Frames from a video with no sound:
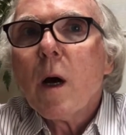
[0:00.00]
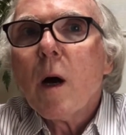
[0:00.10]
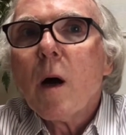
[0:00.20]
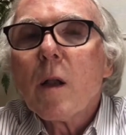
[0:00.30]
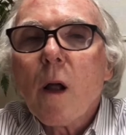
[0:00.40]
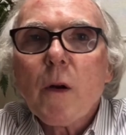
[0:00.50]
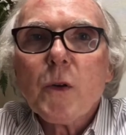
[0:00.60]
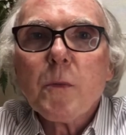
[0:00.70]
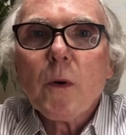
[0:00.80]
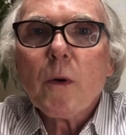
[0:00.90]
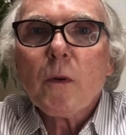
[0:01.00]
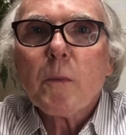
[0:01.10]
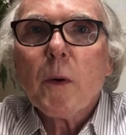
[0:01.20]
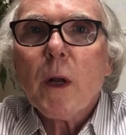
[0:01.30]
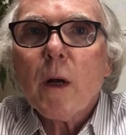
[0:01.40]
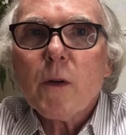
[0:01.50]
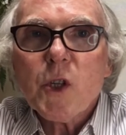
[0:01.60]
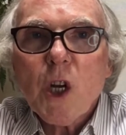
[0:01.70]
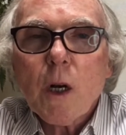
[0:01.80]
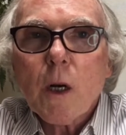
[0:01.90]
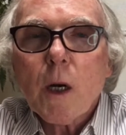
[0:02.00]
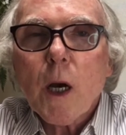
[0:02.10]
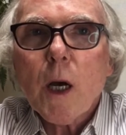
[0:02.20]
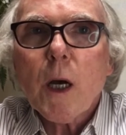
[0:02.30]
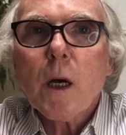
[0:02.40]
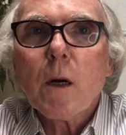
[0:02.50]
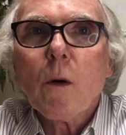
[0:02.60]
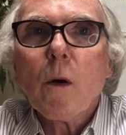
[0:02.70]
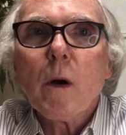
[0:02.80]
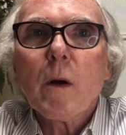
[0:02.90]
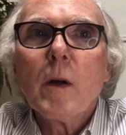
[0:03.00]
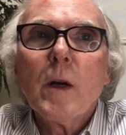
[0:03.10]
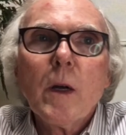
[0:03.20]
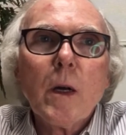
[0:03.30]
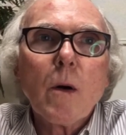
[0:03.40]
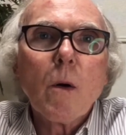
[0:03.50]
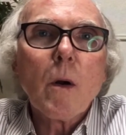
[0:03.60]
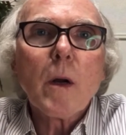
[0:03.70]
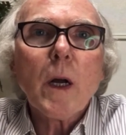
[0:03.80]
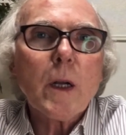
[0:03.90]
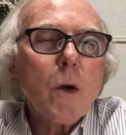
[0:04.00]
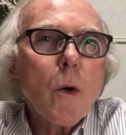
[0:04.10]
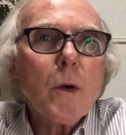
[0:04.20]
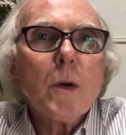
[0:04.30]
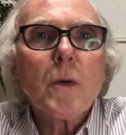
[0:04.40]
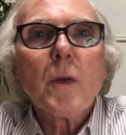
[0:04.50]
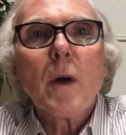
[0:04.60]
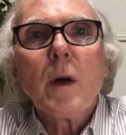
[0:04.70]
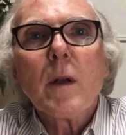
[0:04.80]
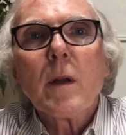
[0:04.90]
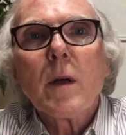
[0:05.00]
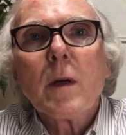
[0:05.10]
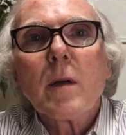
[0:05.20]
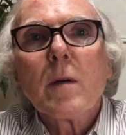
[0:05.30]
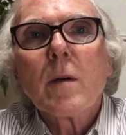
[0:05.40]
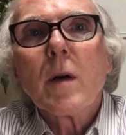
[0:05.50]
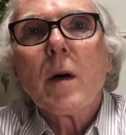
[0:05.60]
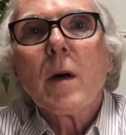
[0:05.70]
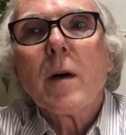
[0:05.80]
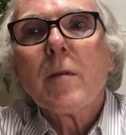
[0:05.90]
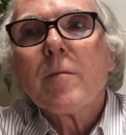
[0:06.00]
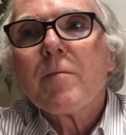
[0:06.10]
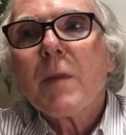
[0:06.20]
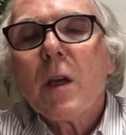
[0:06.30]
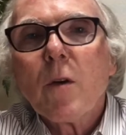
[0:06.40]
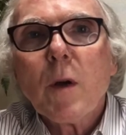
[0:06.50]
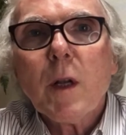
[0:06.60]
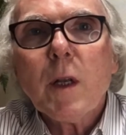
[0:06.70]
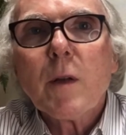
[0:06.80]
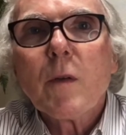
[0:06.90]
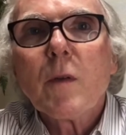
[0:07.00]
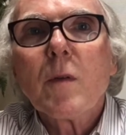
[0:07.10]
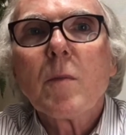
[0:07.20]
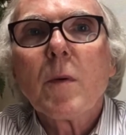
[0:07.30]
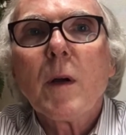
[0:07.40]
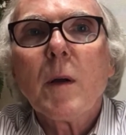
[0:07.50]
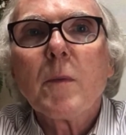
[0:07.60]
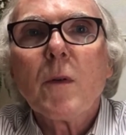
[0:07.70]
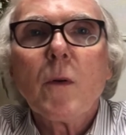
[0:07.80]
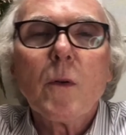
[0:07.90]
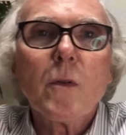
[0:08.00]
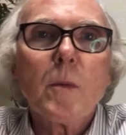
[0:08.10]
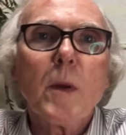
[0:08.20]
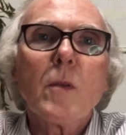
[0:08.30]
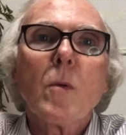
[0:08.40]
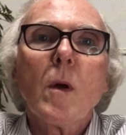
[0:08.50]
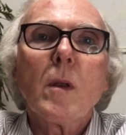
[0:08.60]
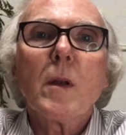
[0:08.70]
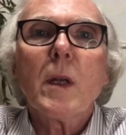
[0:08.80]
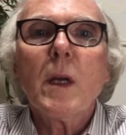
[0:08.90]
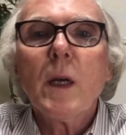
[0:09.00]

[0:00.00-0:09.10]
large brewers put out junk or cut corners on ingredients, perhaps don't use the best quality.